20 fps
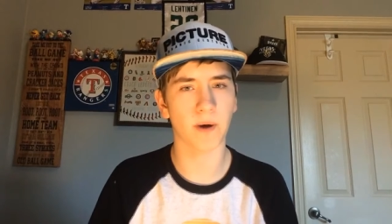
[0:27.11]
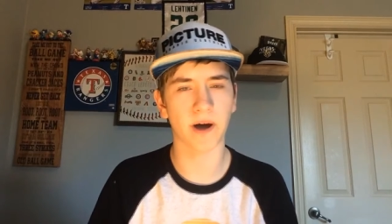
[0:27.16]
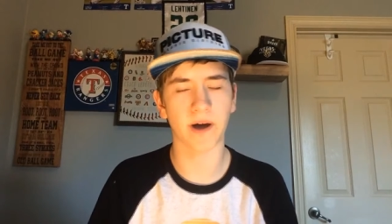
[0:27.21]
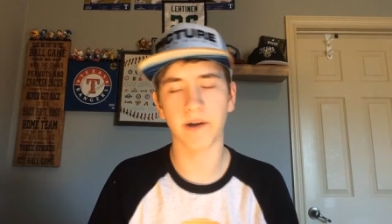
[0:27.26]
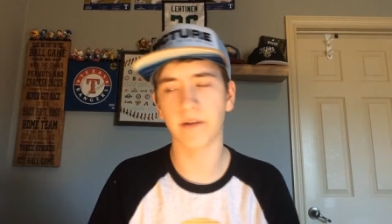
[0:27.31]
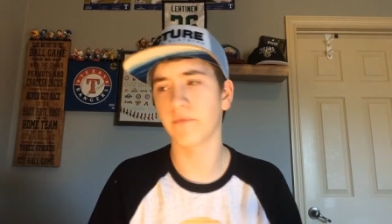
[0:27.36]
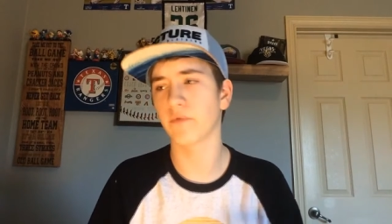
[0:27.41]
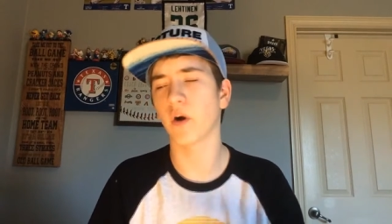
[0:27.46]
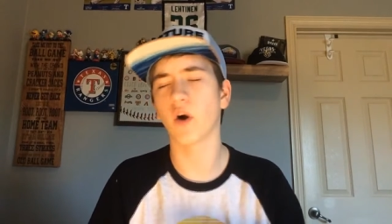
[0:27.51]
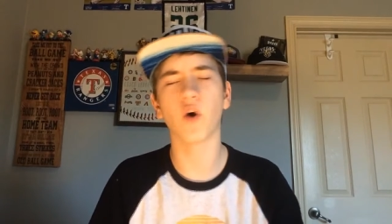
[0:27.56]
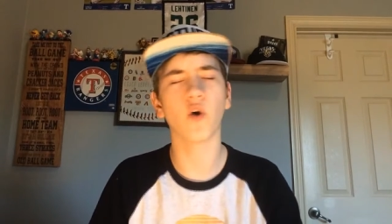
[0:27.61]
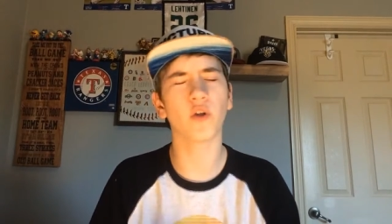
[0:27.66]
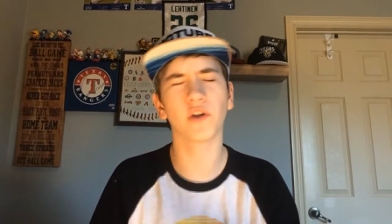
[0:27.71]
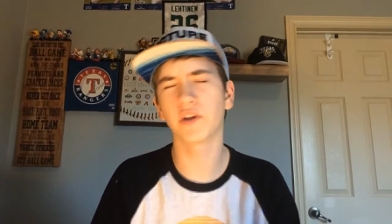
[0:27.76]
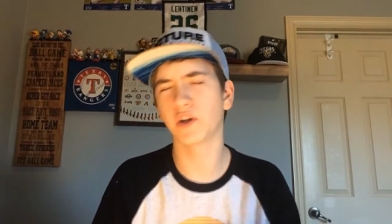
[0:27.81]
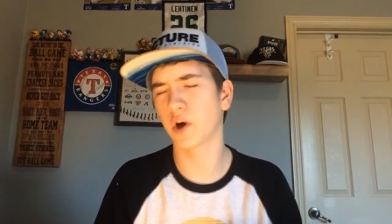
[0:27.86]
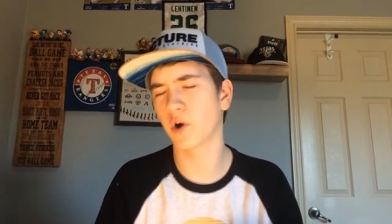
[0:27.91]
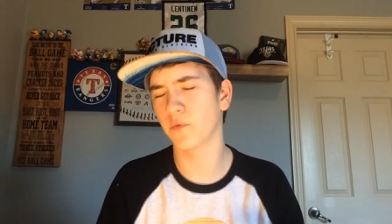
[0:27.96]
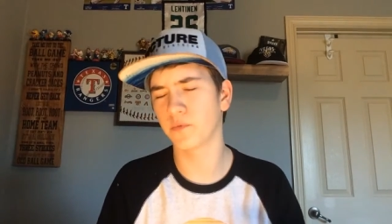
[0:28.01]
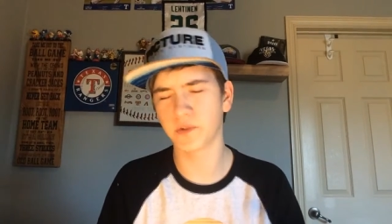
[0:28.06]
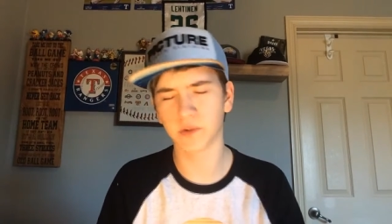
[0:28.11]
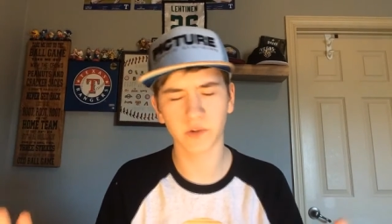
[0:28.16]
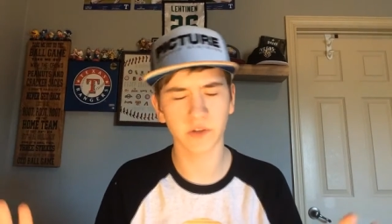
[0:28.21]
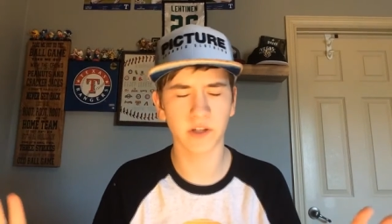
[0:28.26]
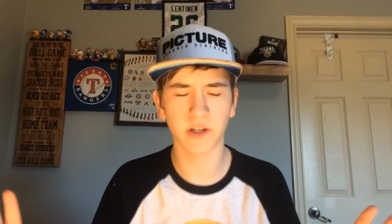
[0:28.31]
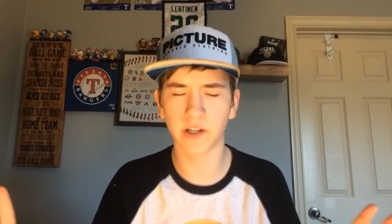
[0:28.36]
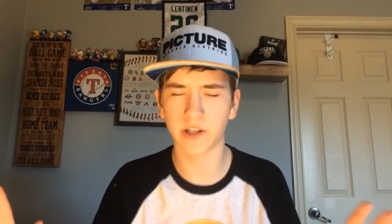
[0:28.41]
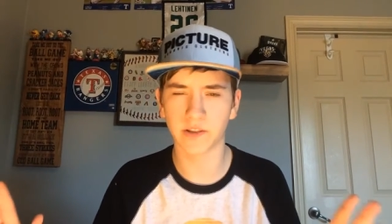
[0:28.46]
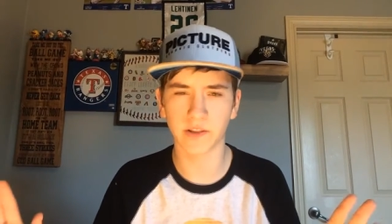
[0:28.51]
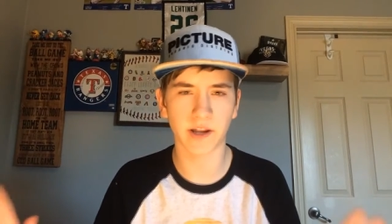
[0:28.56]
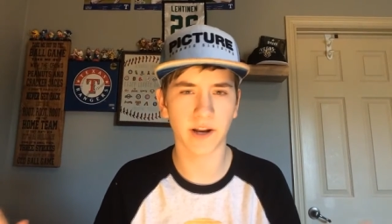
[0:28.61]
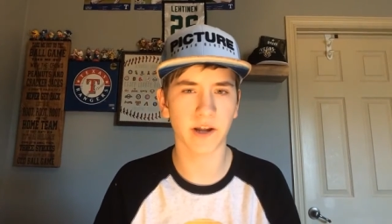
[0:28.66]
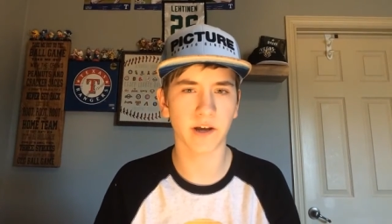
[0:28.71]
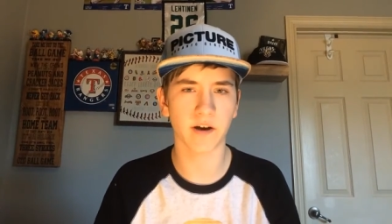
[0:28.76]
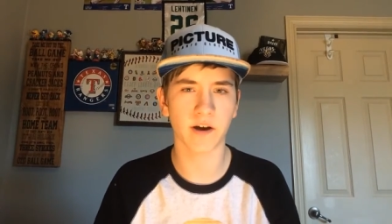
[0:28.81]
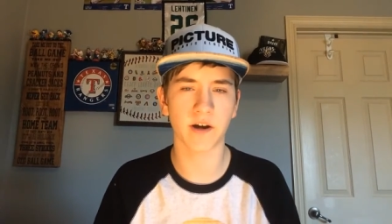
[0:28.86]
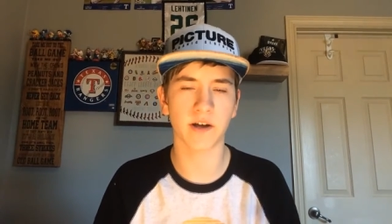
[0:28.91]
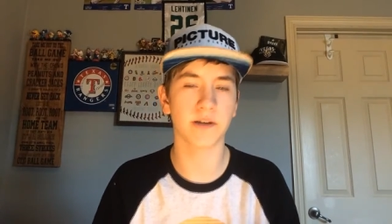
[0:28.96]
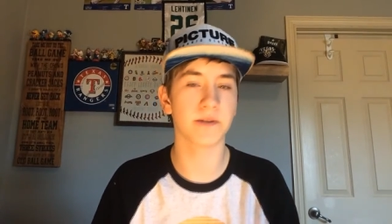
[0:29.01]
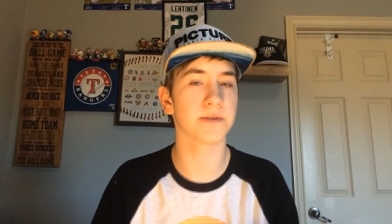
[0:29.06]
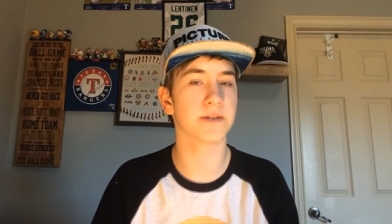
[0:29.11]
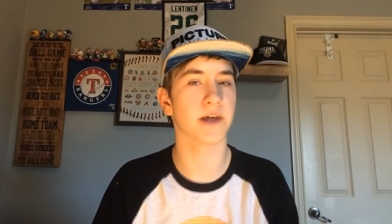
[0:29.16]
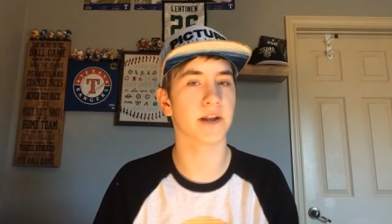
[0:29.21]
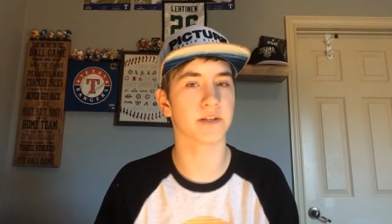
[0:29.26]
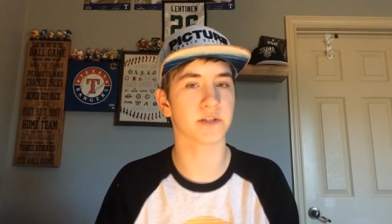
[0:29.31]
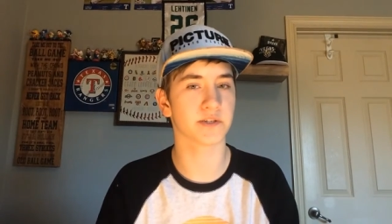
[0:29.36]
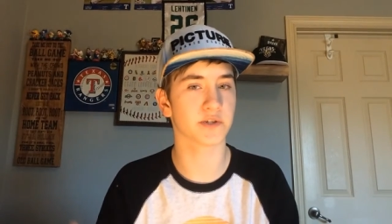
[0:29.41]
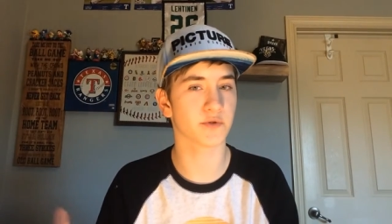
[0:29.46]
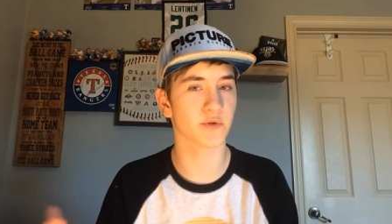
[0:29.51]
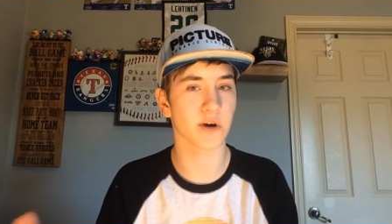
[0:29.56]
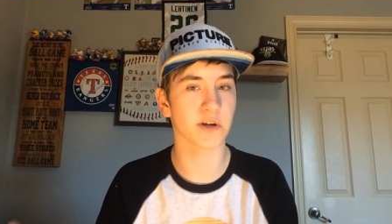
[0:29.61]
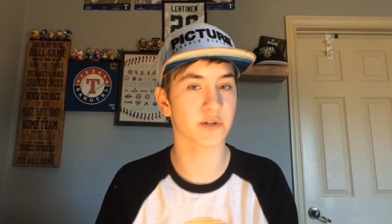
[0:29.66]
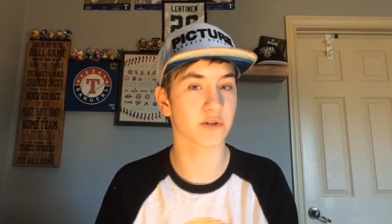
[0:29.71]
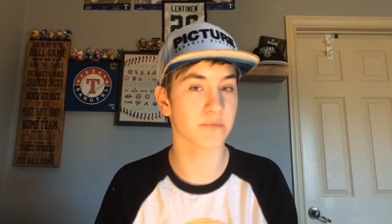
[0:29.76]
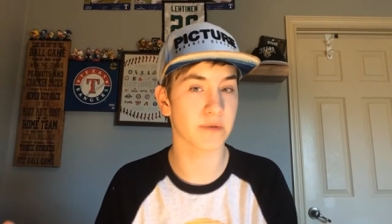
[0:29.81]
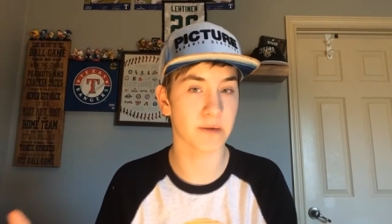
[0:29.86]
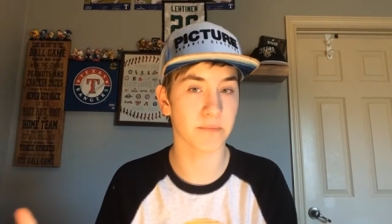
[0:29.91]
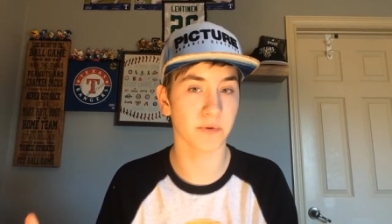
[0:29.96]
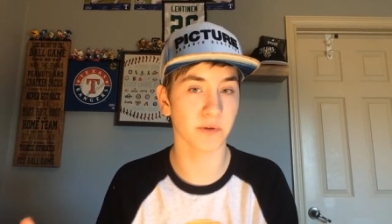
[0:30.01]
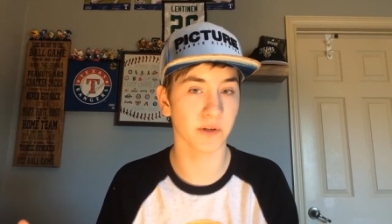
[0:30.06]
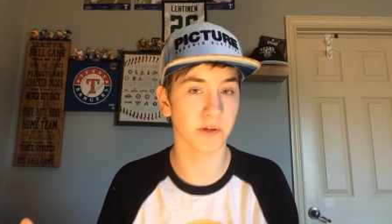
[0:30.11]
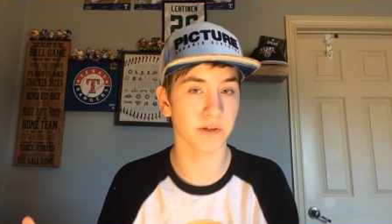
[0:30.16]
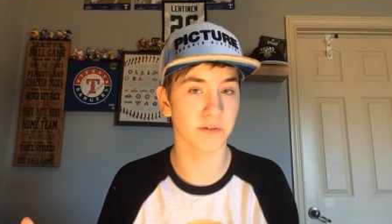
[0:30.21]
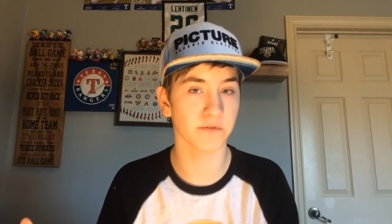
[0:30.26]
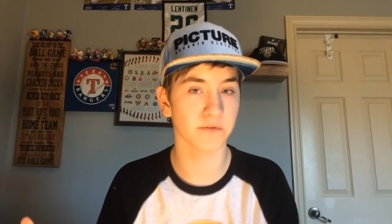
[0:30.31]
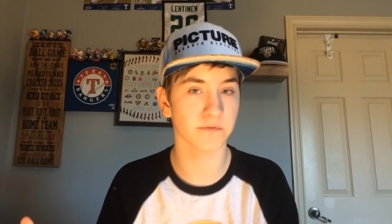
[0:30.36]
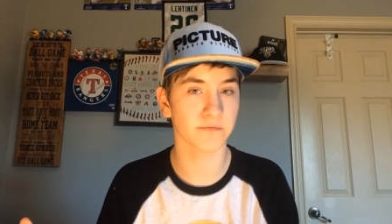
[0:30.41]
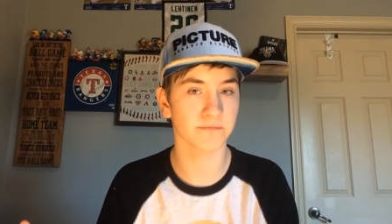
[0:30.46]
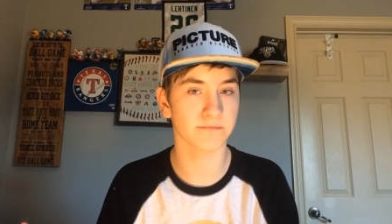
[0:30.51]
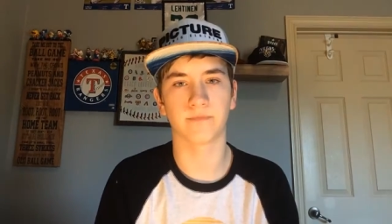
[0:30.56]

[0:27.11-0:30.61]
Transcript: The only hint that I got is that it's a Toronto Maple Leaf.